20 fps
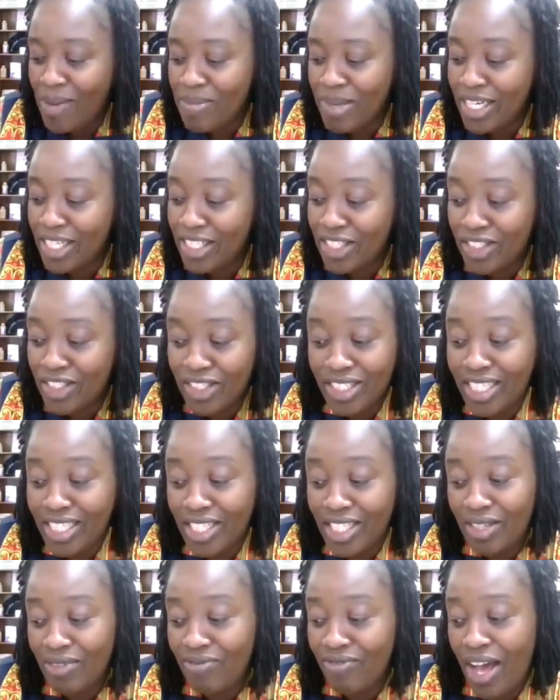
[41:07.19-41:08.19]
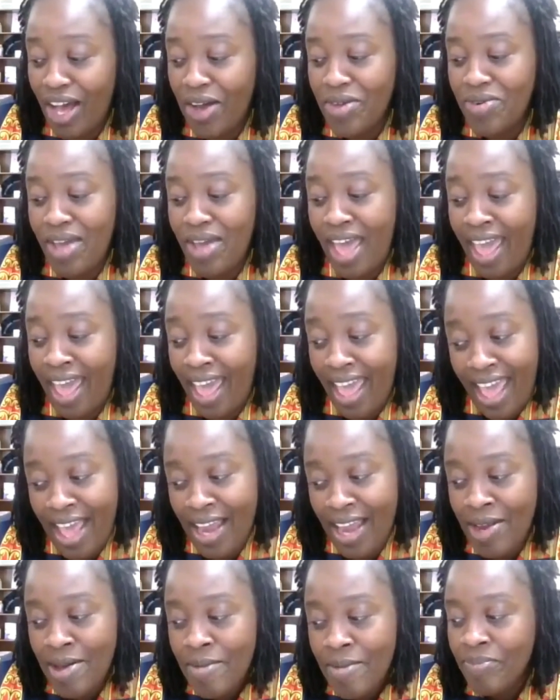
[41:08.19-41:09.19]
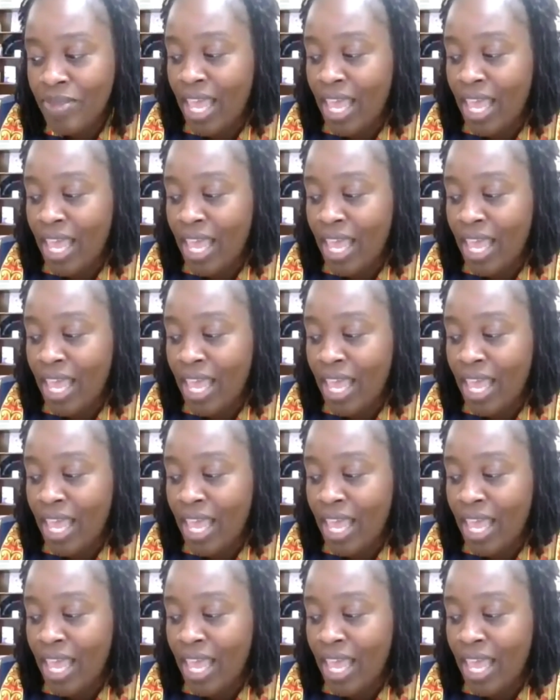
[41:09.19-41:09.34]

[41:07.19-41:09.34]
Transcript: because you're such a value add.